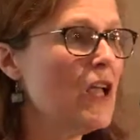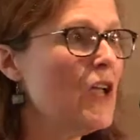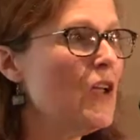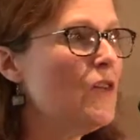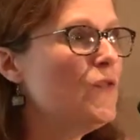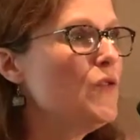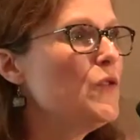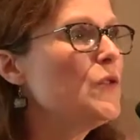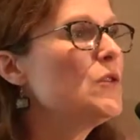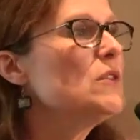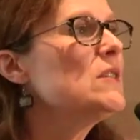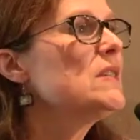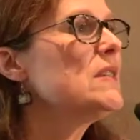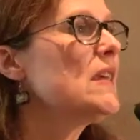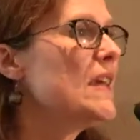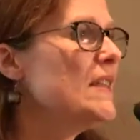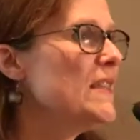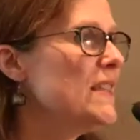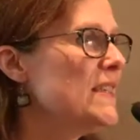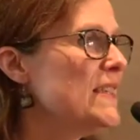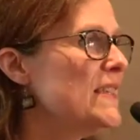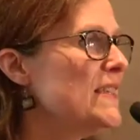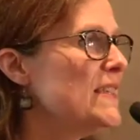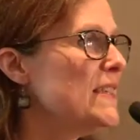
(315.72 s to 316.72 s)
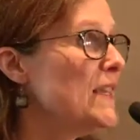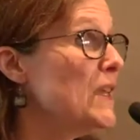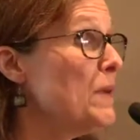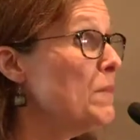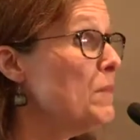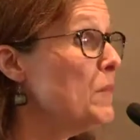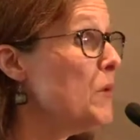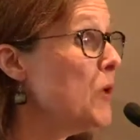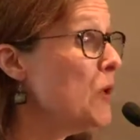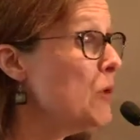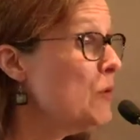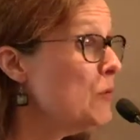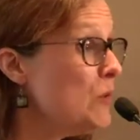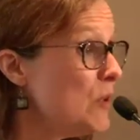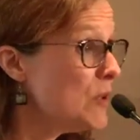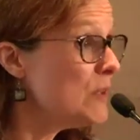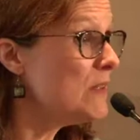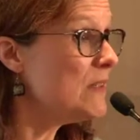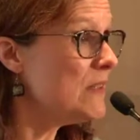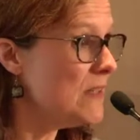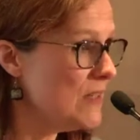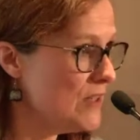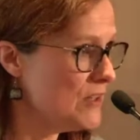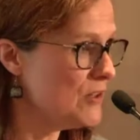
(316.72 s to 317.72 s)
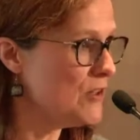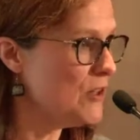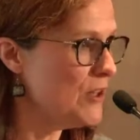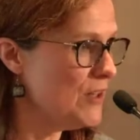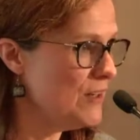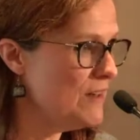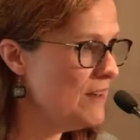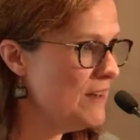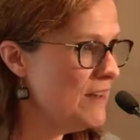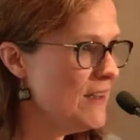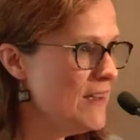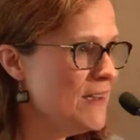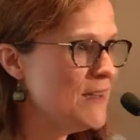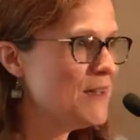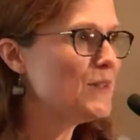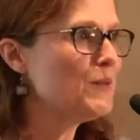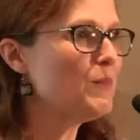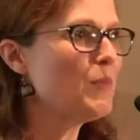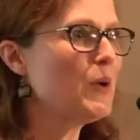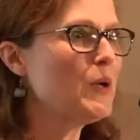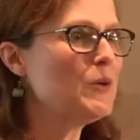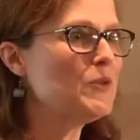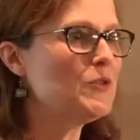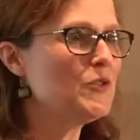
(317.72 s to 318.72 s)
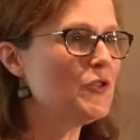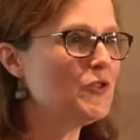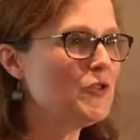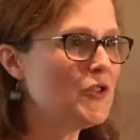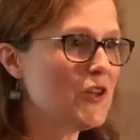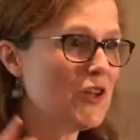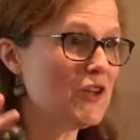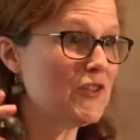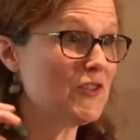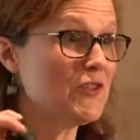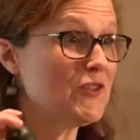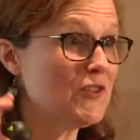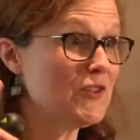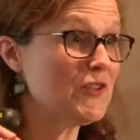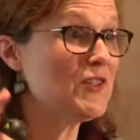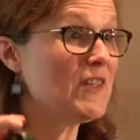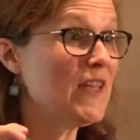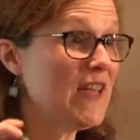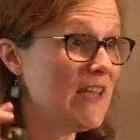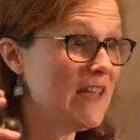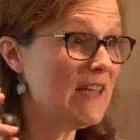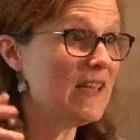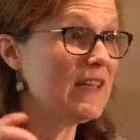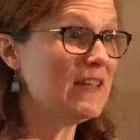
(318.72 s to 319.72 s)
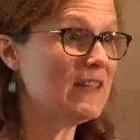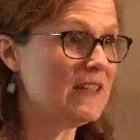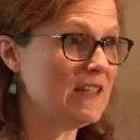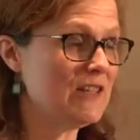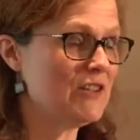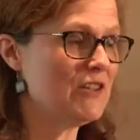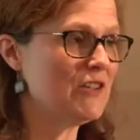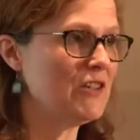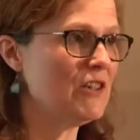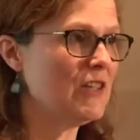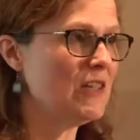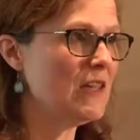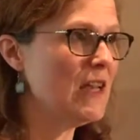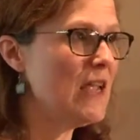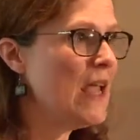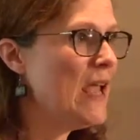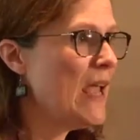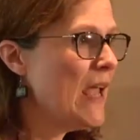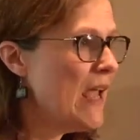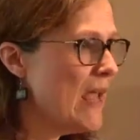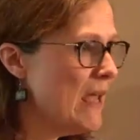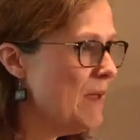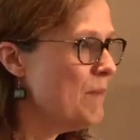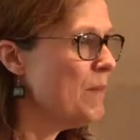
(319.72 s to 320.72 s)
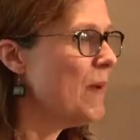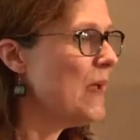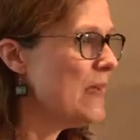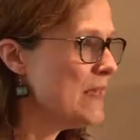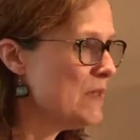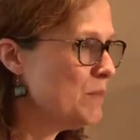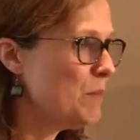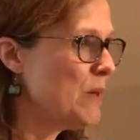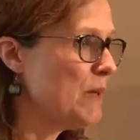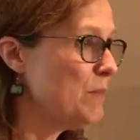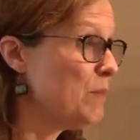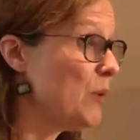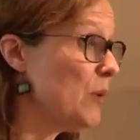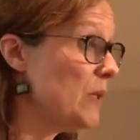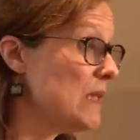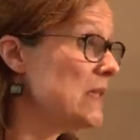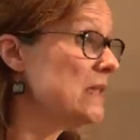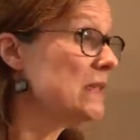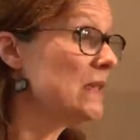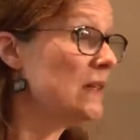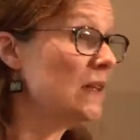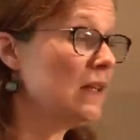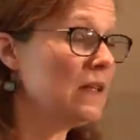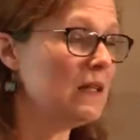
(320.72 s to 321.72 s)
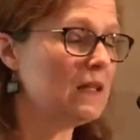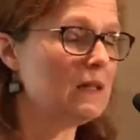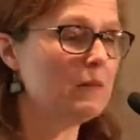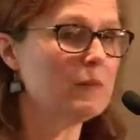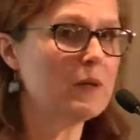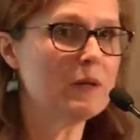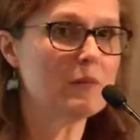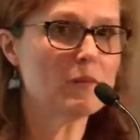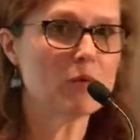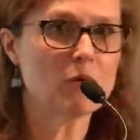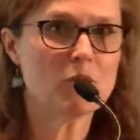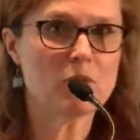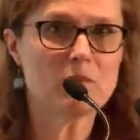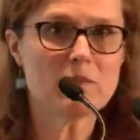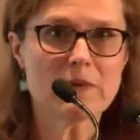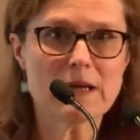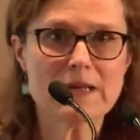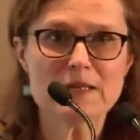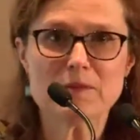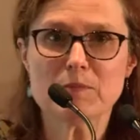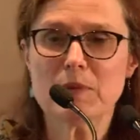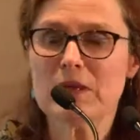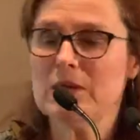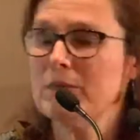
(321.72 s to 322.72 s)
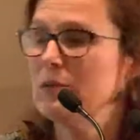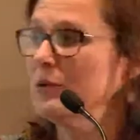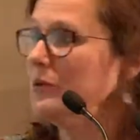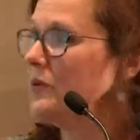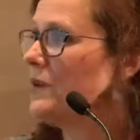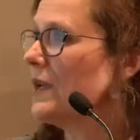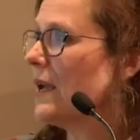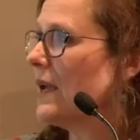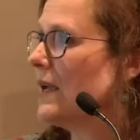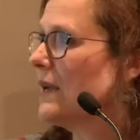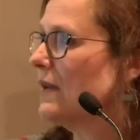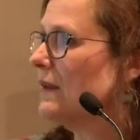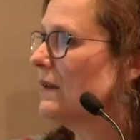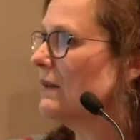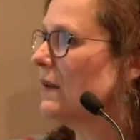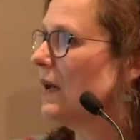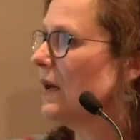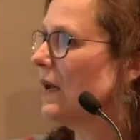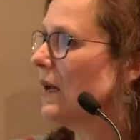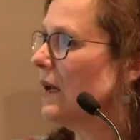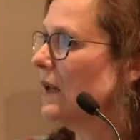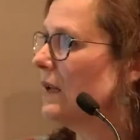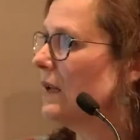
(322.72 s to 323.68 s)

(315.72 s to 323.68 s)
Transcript: If you can say this is an immune condition as opposed to just a skin condition, it makes people listen a little bit more. It makes people take a